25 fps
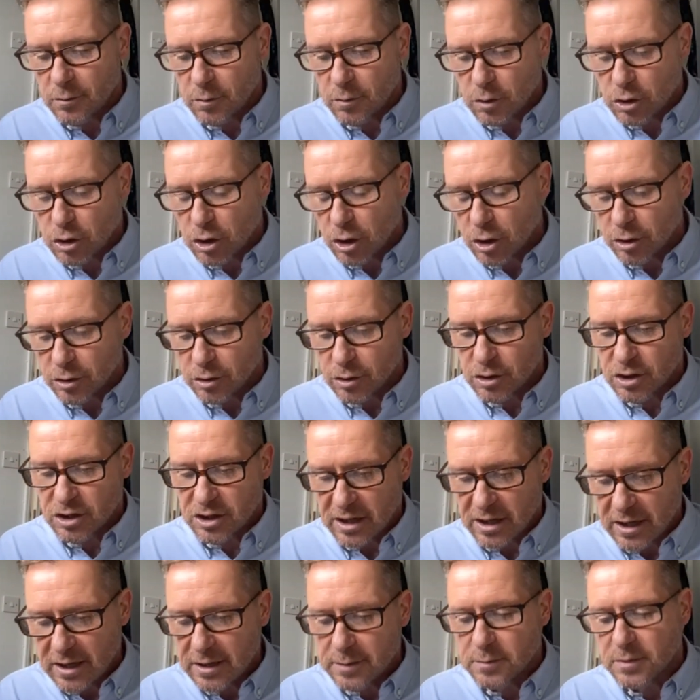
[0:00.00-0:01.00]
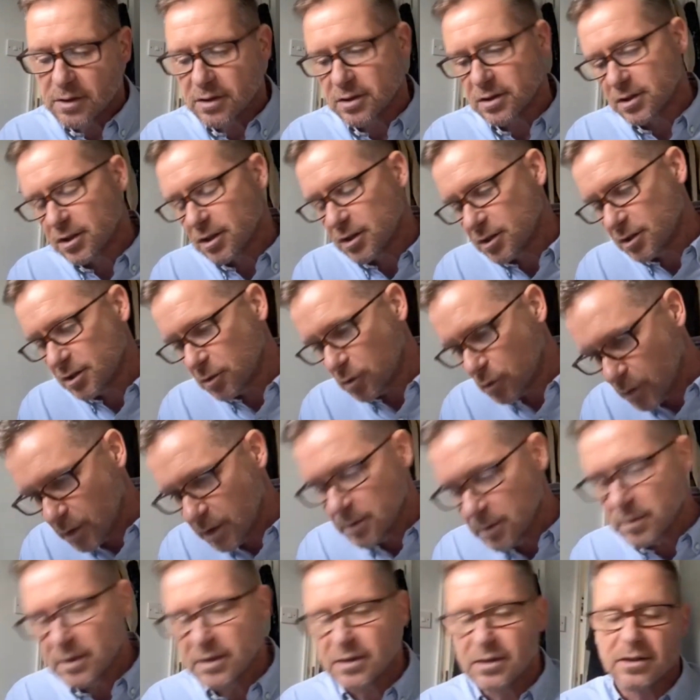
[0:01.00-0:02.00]
certain schemes and certain
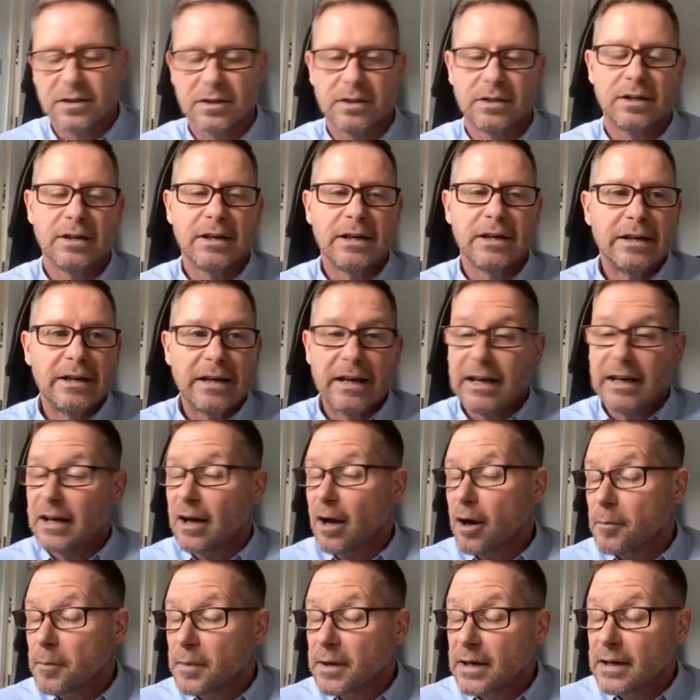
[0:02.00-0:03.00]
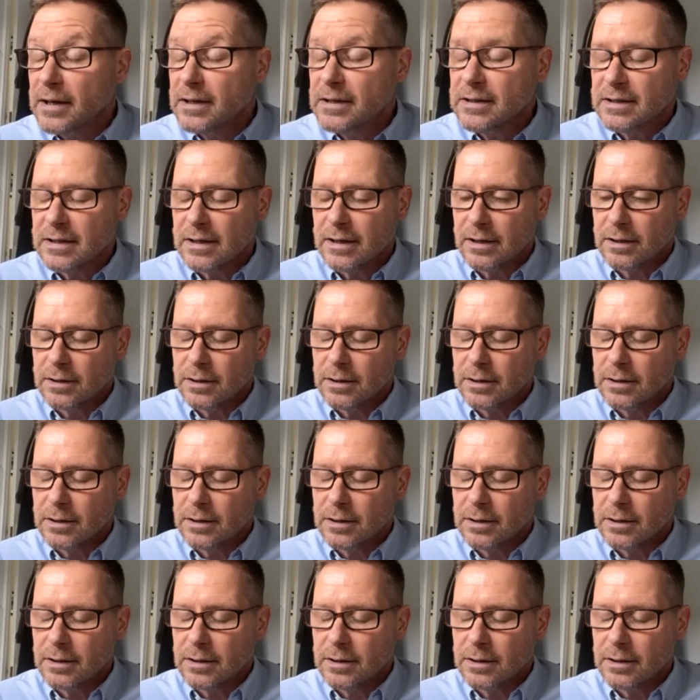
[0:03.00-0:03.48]
agreements, and it can't be easy.